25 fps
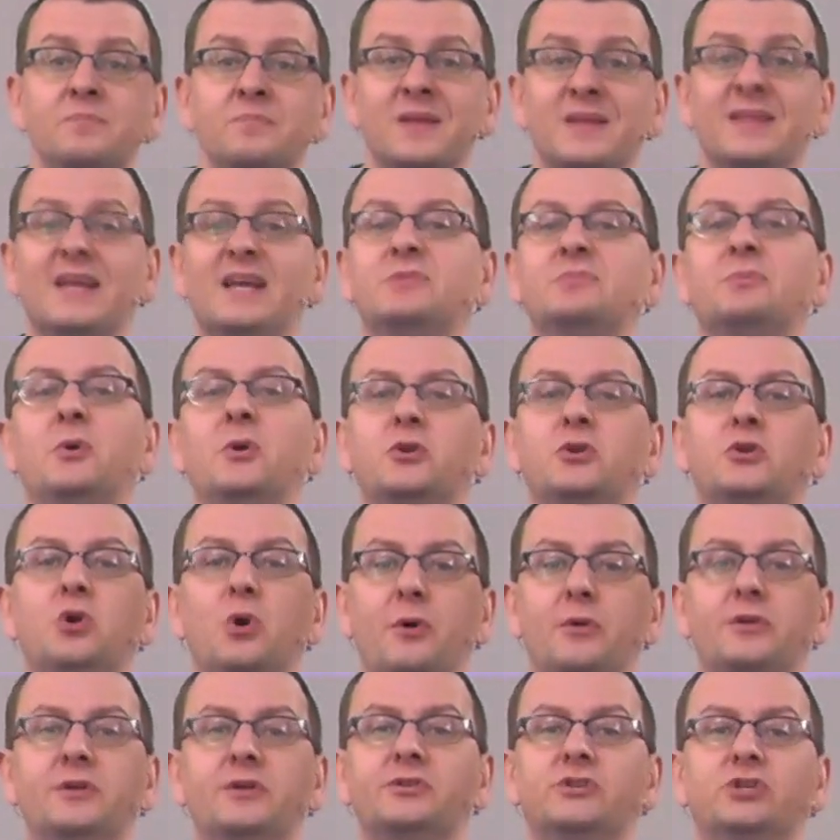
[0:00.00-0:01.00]
That's why
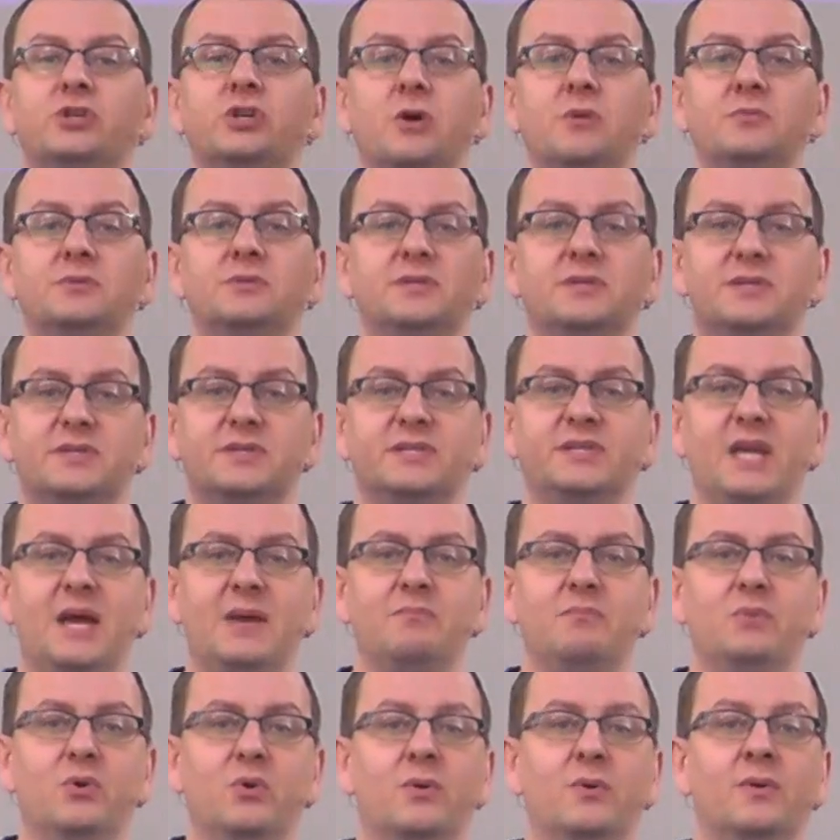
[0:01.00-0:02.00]
God had chosen
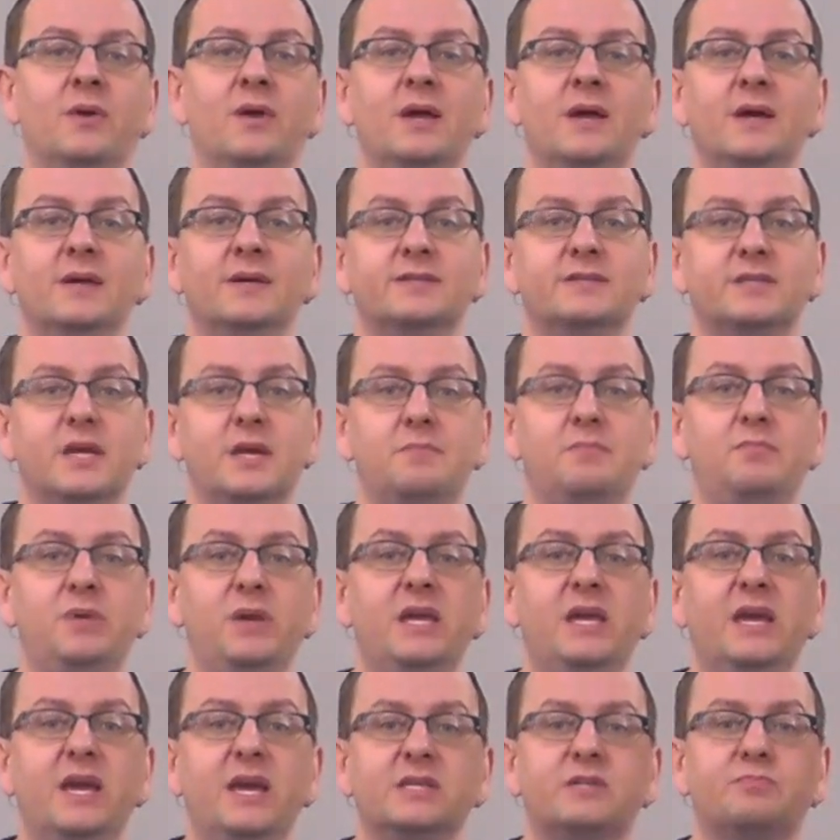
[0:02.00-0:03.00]
Samuel to
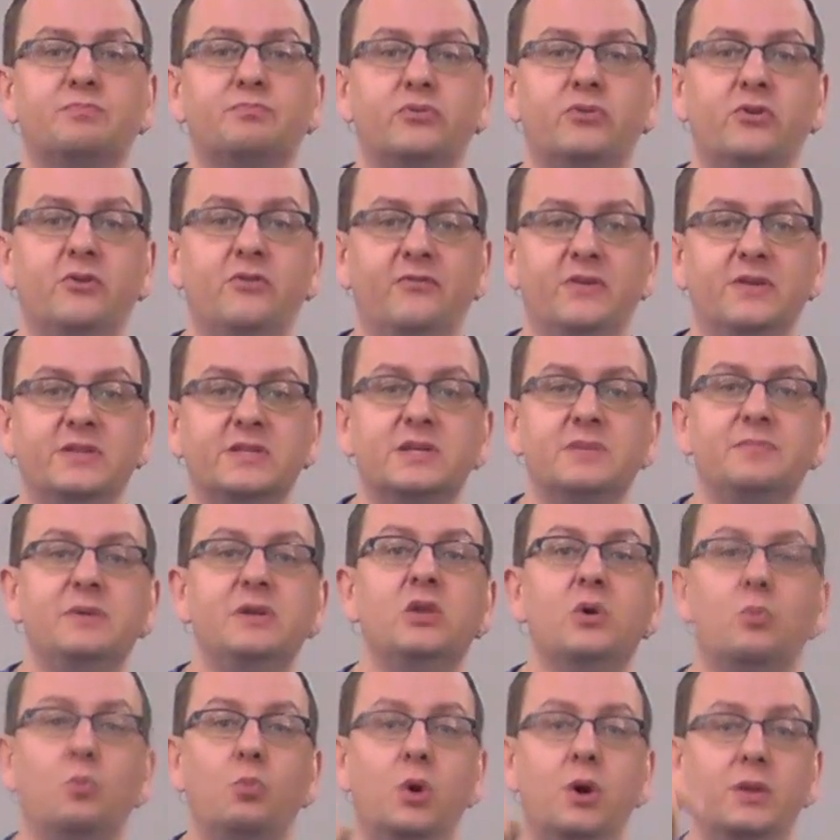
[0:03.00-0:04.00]
be his prophet, to be
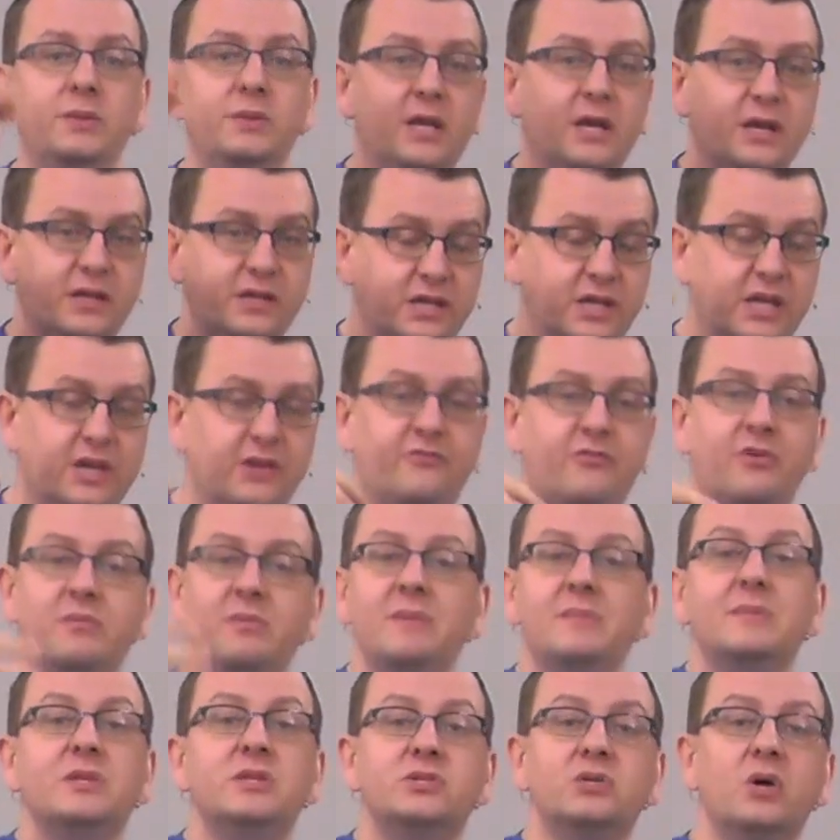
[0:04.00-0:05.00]
the one that heard from
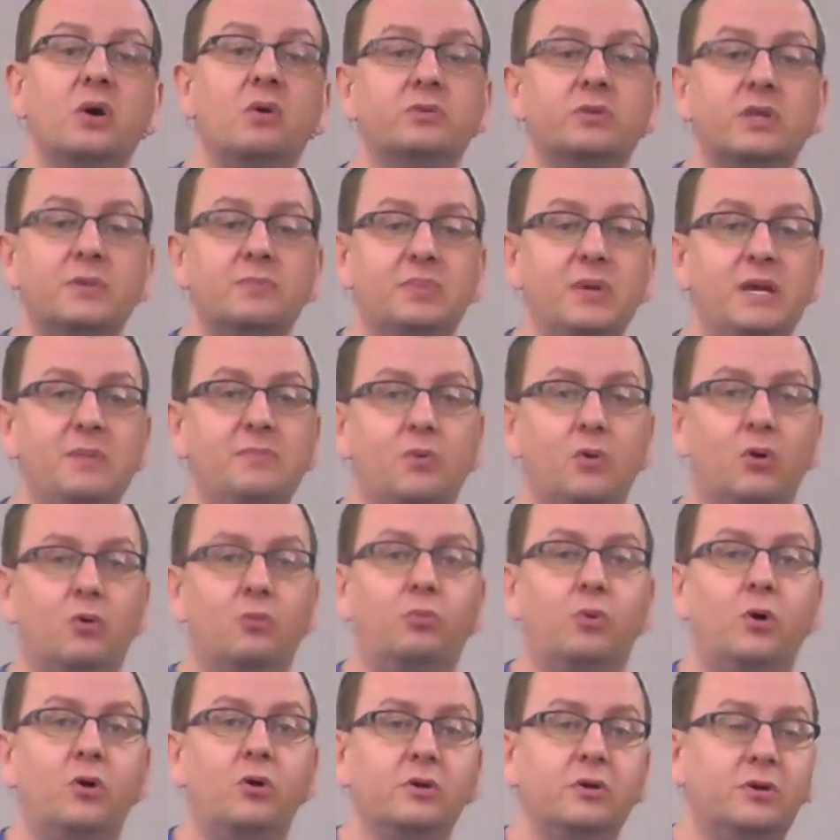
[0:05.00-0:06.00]
him and told the people
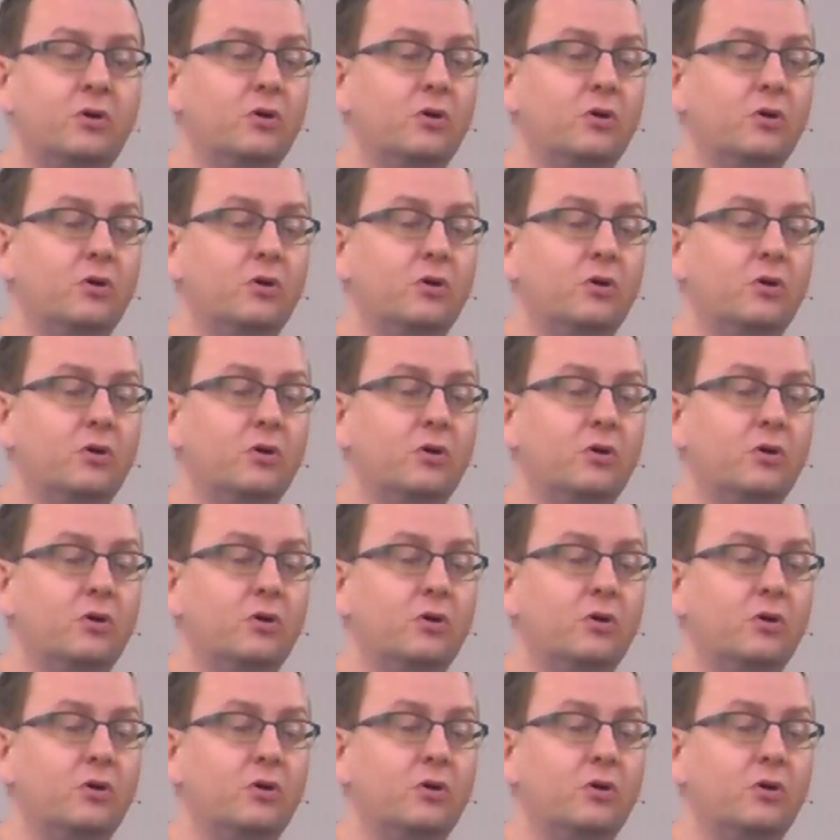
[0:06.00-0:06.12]
what God